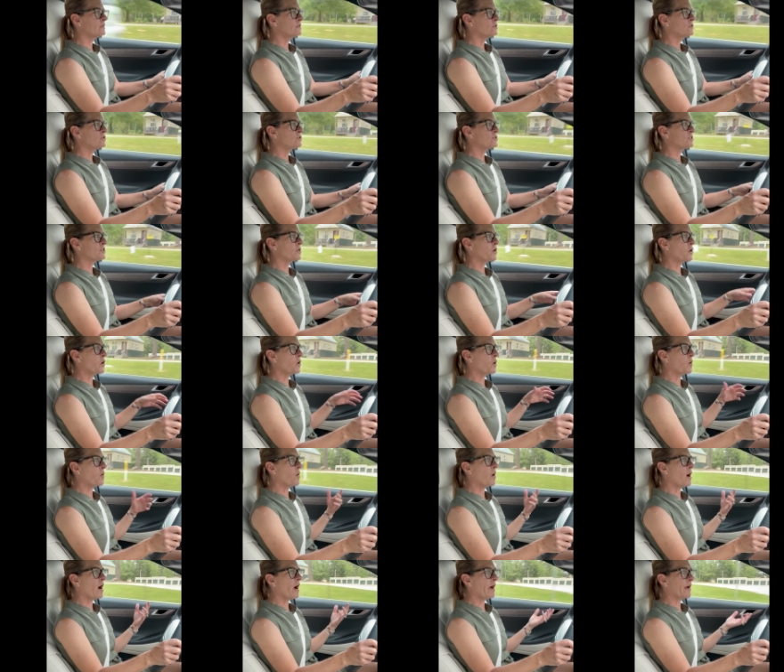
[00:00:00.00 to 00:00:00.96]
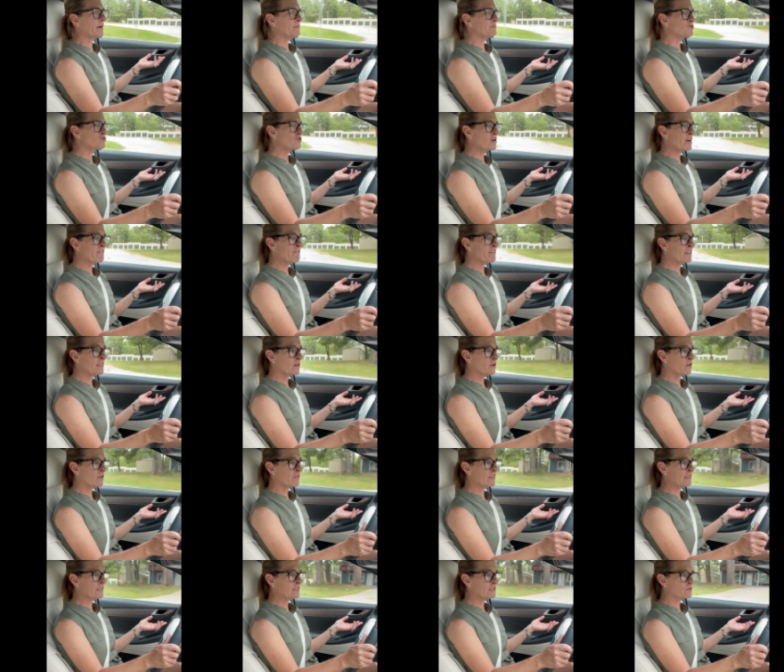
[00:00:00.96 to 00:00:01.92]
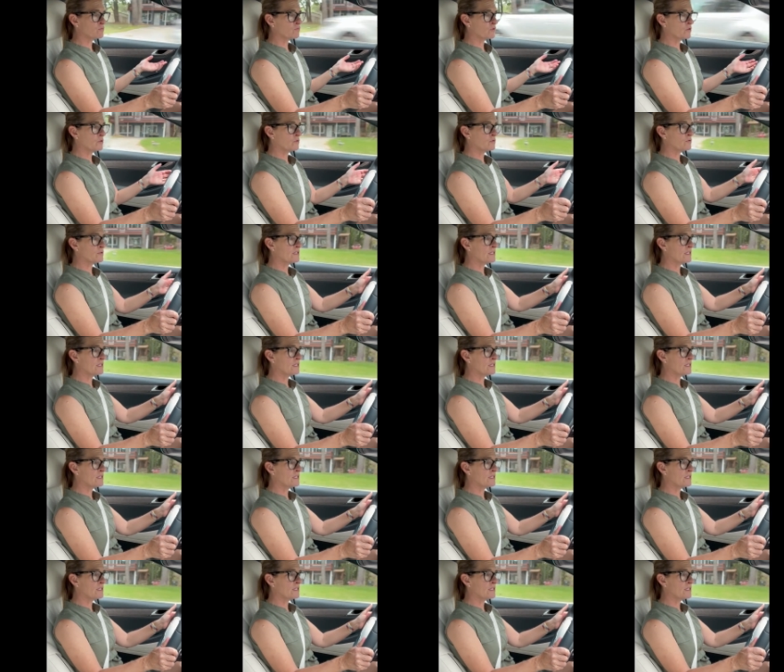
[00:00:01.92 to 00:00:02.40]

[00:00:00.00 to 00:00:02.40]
So I'm driving on these roads